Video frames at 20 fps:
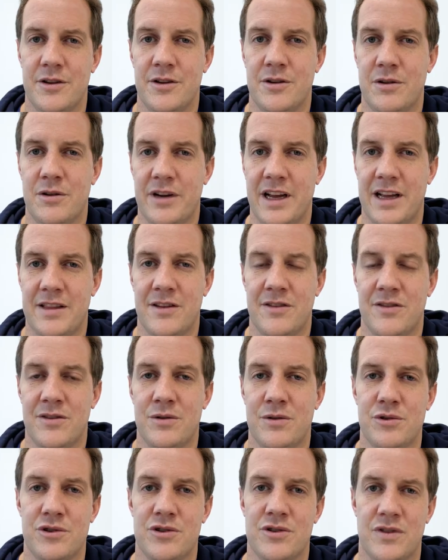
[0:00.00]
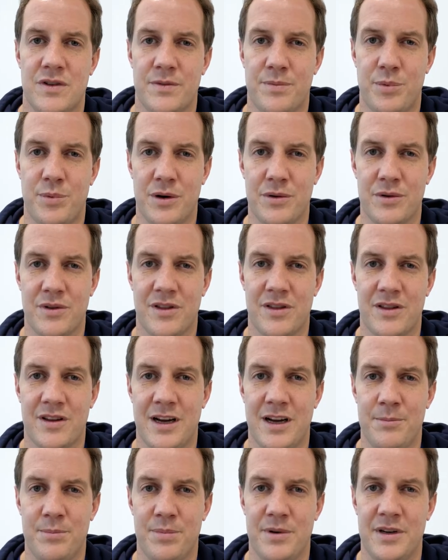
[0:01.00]
you look at the solutions of both
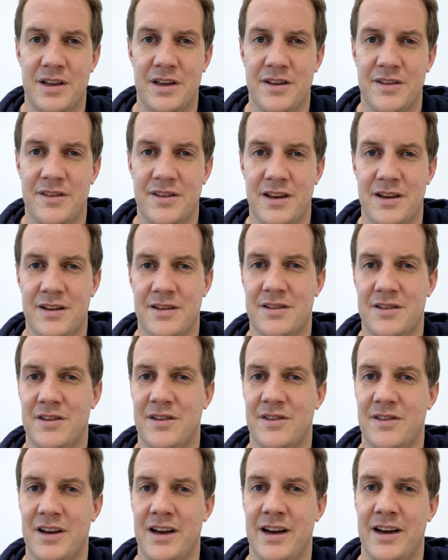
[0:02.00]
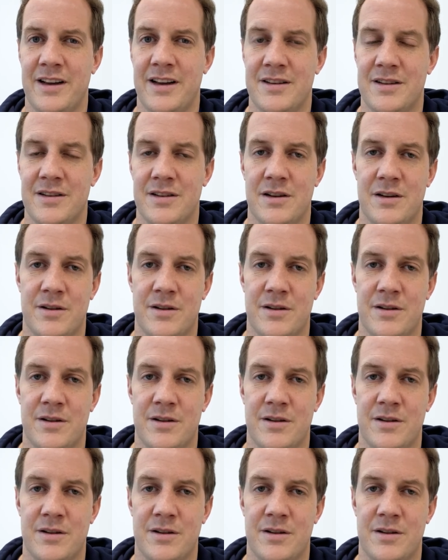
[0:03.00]
companies and decide